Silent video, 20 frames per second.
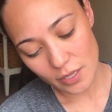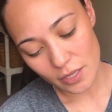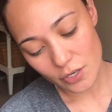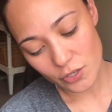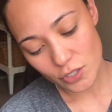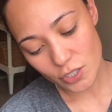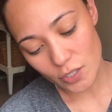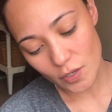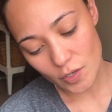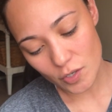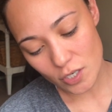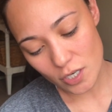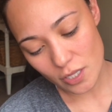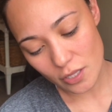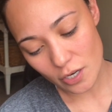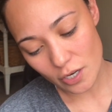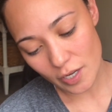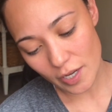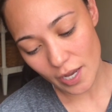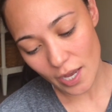There's two
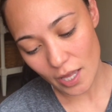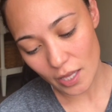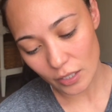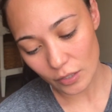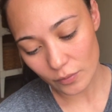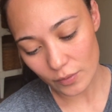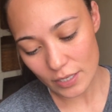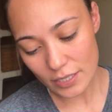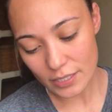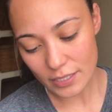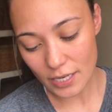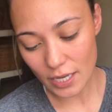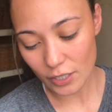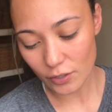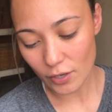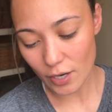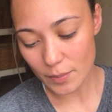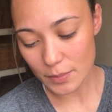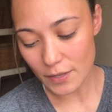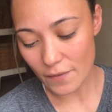hundred thirty calories,
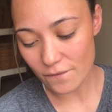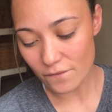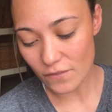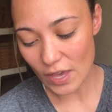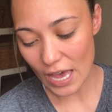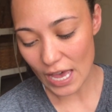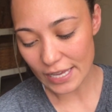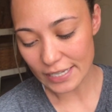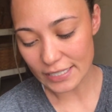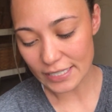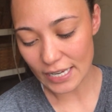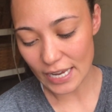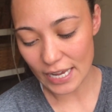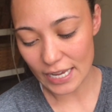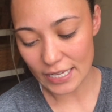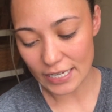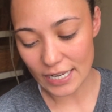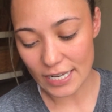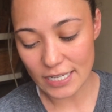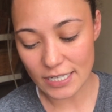nine grams of fat,
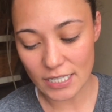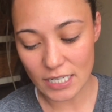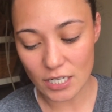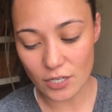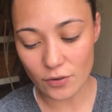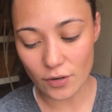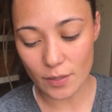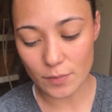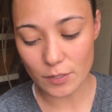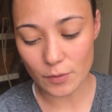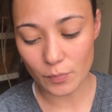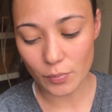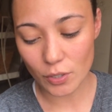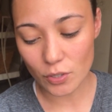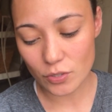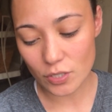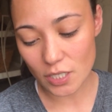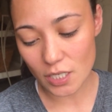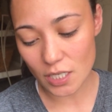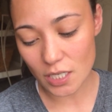and eighteen grams of
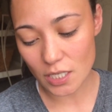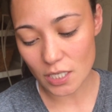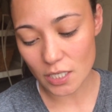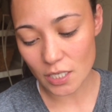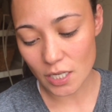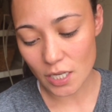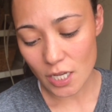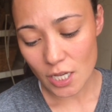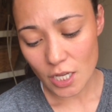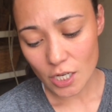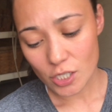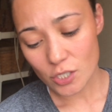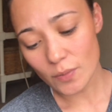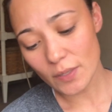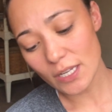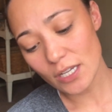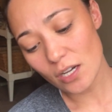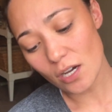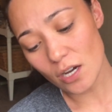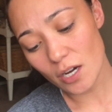protein,
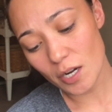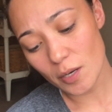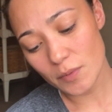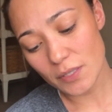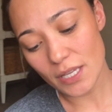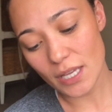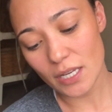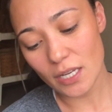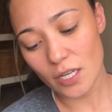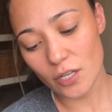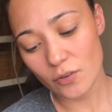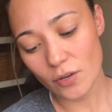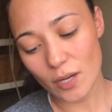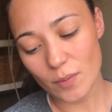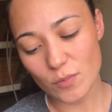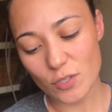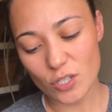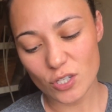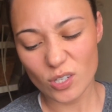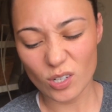twenty carbs, and eight
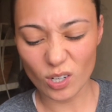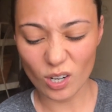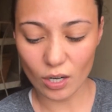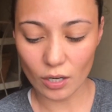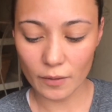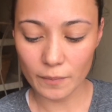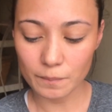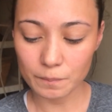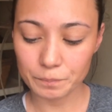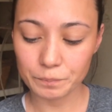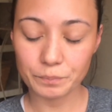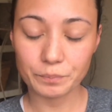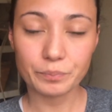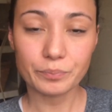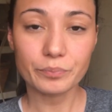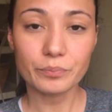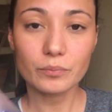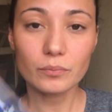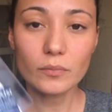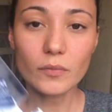grams of sugar.
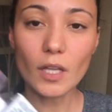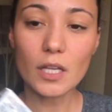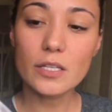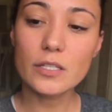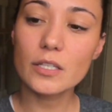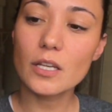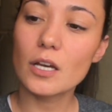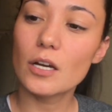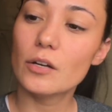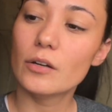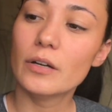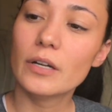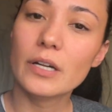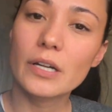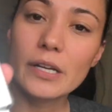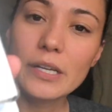So,